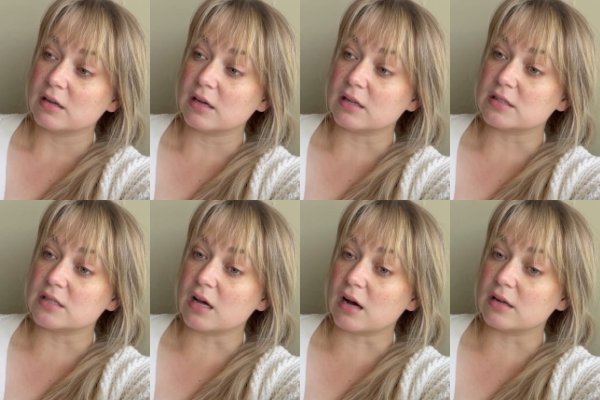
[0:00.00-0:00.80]
it's
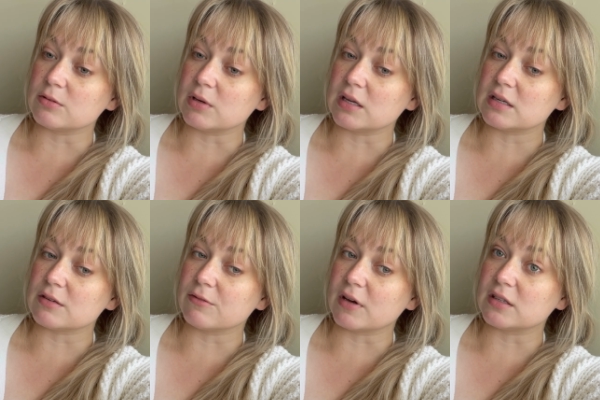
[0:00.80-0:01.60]
not doing it as
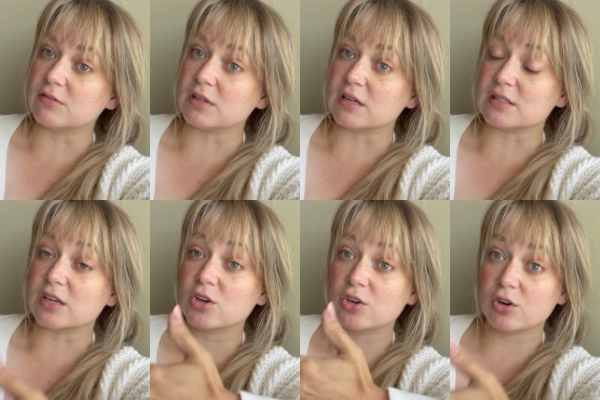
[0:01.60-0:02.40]
effectively as it
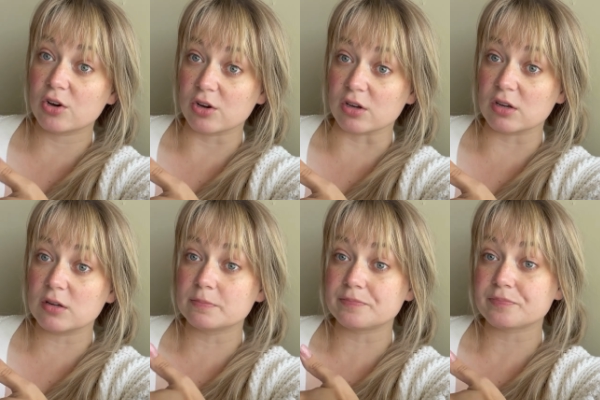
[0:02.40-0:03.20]
could.
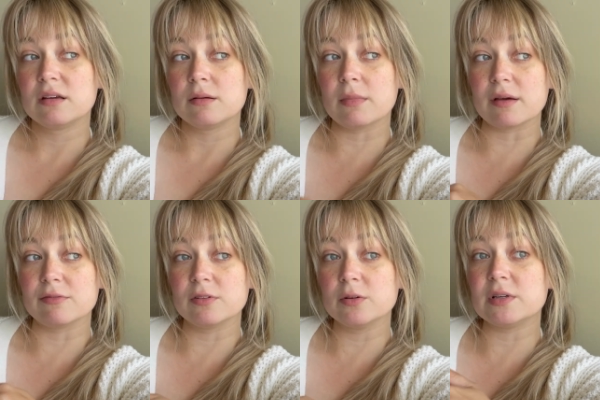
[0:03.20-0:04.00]
My
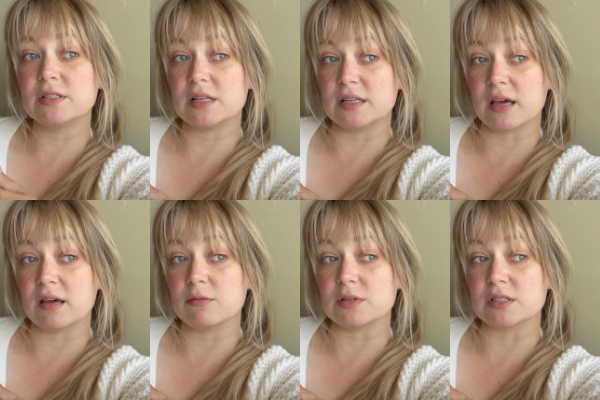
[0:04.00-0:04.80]
fluid today
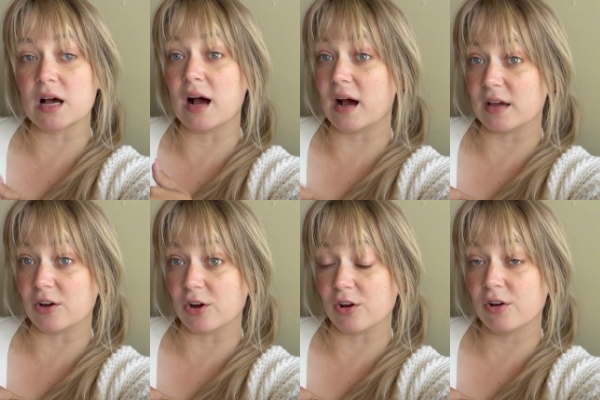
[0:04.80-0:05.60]
was
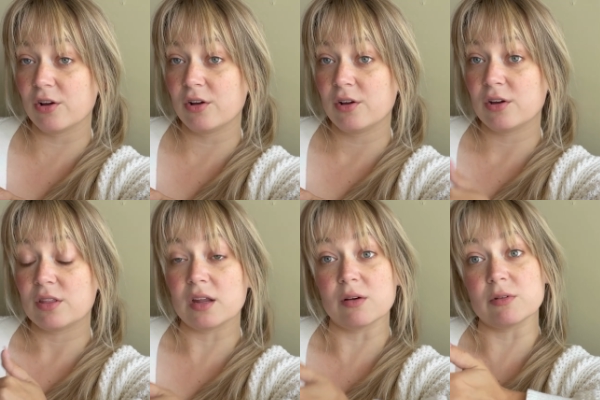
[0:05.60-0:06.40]
higher
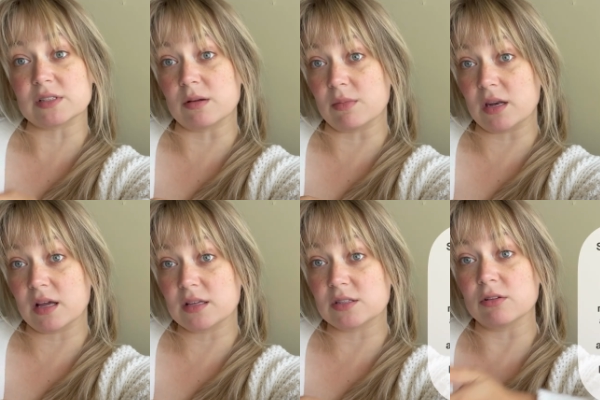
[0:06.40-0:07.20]
than it was on
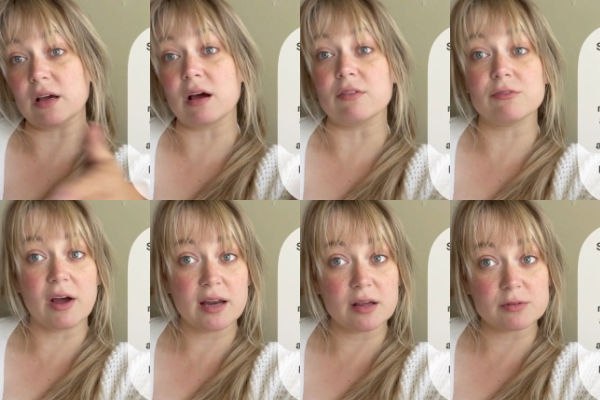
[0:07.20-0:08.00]
Monday. So like on
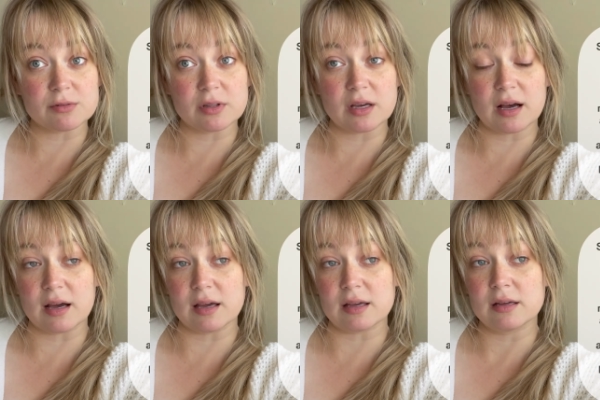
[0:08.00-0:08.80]
Friday it was really
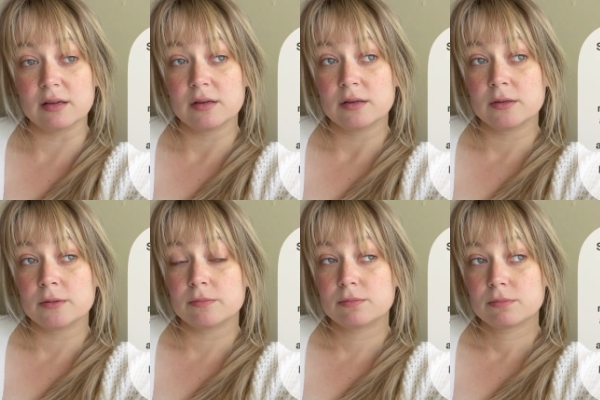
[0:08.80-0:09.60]
high
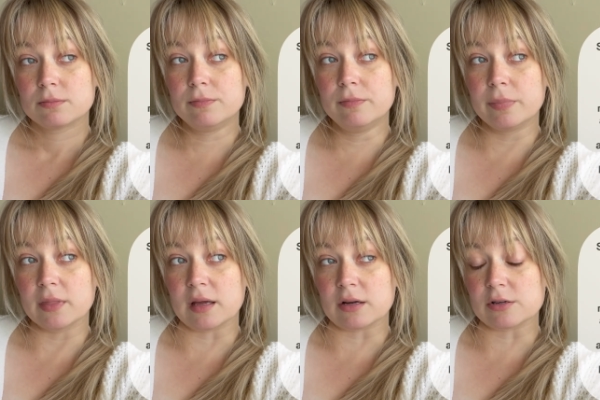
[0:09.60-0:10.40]

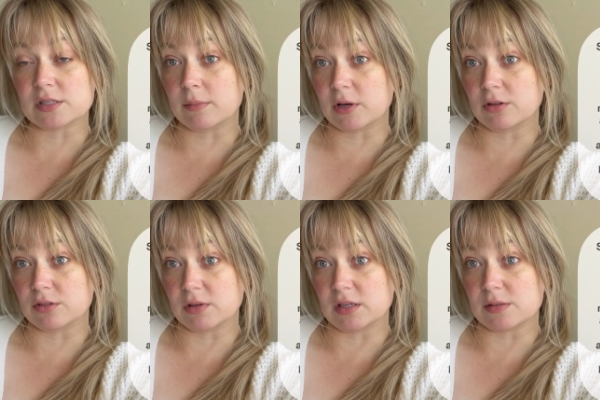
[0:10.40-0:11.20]
and her stomach looked
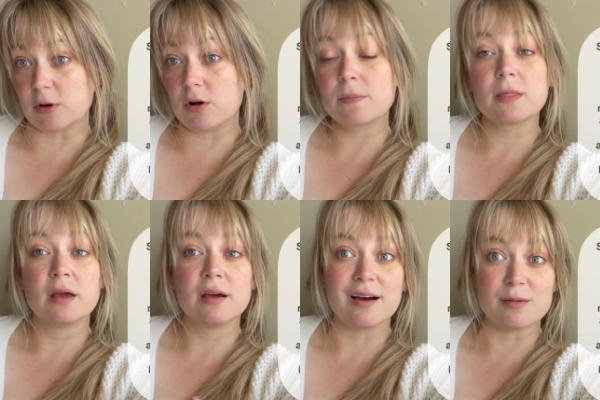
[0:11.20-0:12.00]
really small.
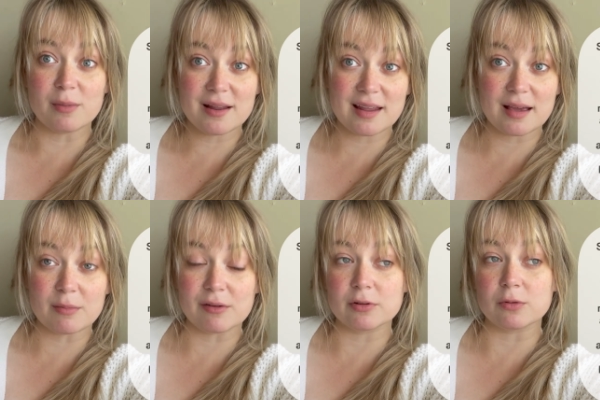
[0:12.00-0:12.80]
On Monday
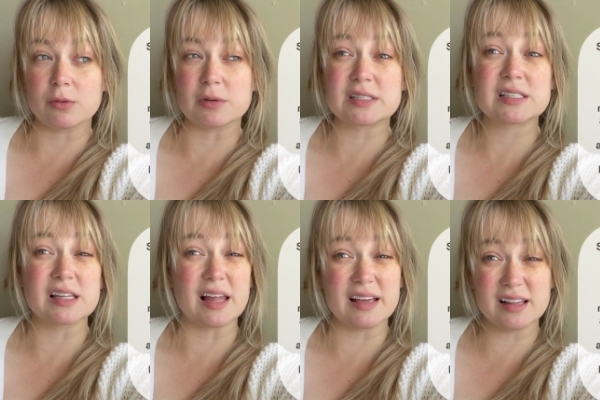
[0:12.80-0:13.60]
my fluid was
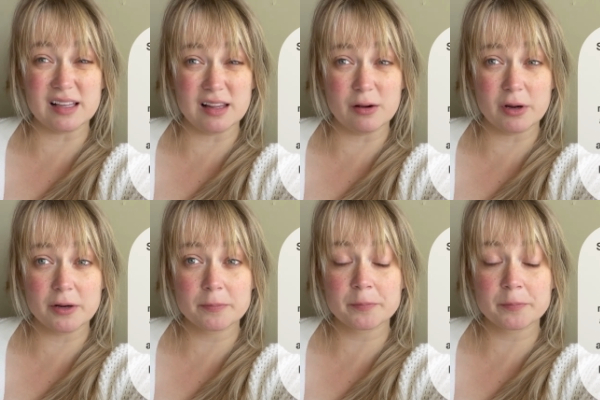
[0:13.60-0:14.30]
slightly lower,